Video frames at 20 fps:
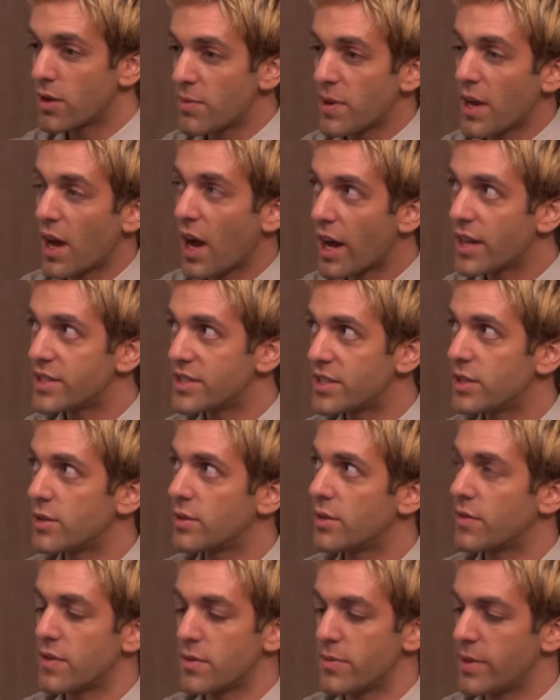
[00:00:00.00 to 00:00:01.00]
You could be hot
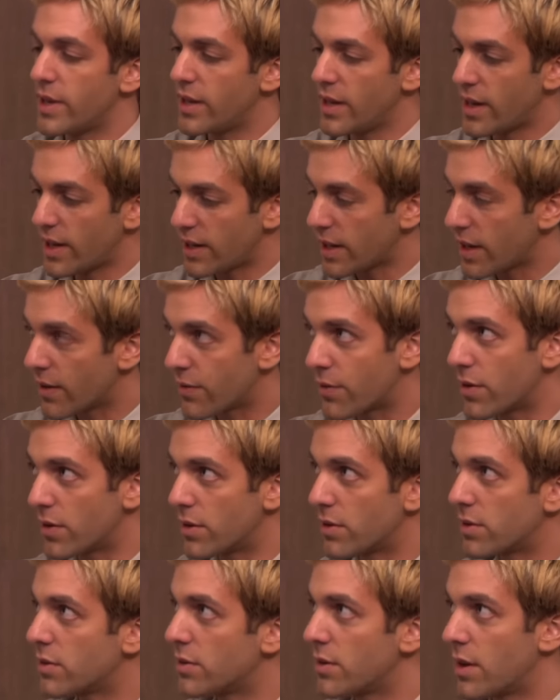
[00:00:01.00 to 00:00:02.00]
too if you made any
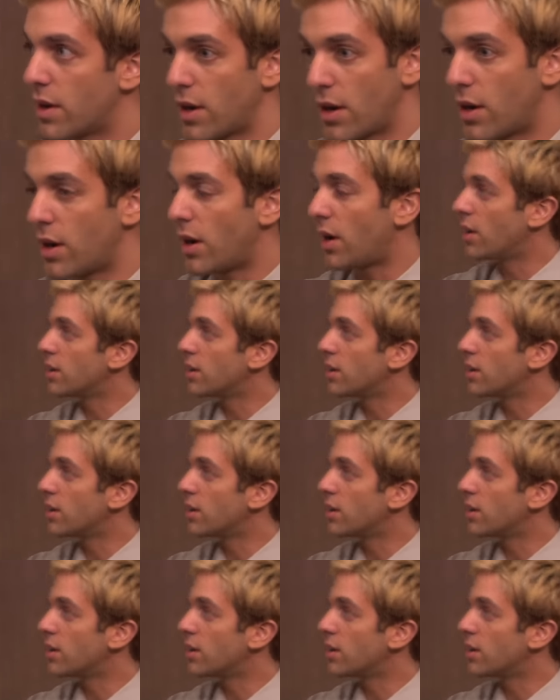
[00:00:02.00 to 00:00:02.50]
effort at